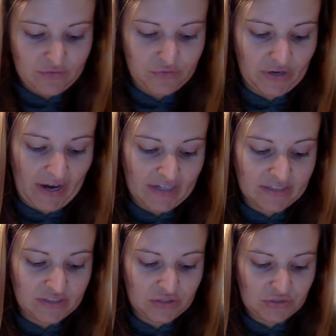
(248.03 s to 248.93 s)
For
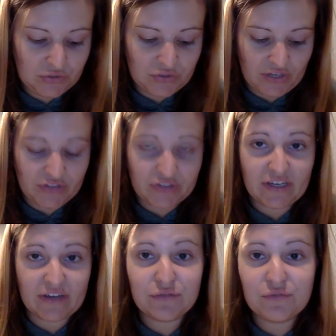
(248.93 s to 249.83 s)
attitudes, I looked
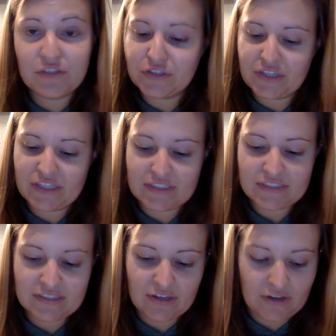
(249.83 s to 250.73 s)
at
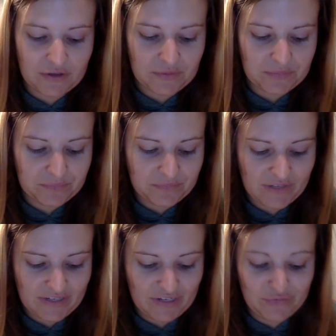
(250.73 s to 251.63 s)
feelings,
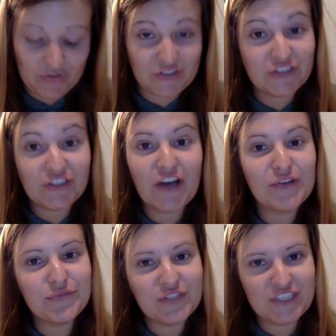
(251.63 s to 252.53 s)
and I found a lot
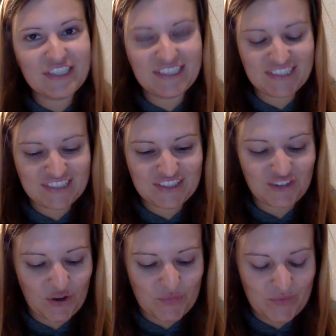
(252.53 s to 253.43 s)
of feelings
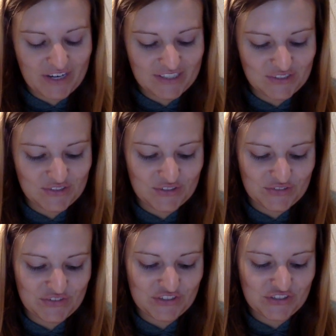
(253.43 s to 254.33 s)
throughout my 2
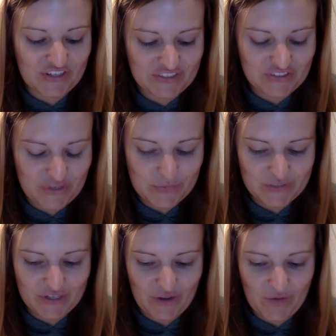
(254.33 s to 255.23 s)
interview
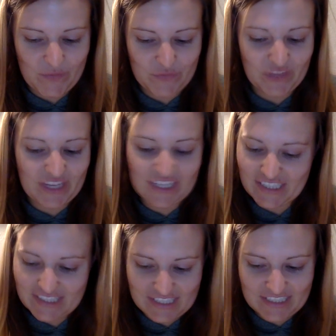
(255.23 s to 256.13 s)
transcripts,
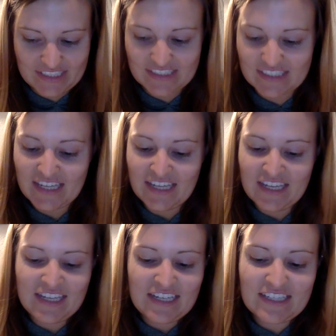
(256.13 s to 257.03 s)
liking things,
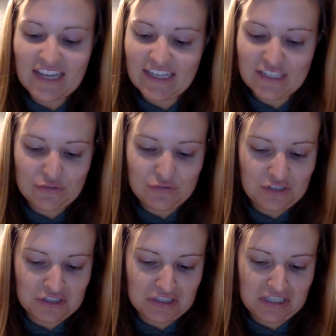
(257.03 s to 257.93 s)
negative
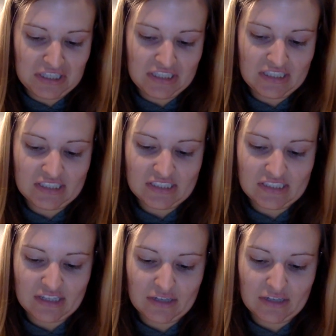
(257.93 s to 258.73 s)
feelings,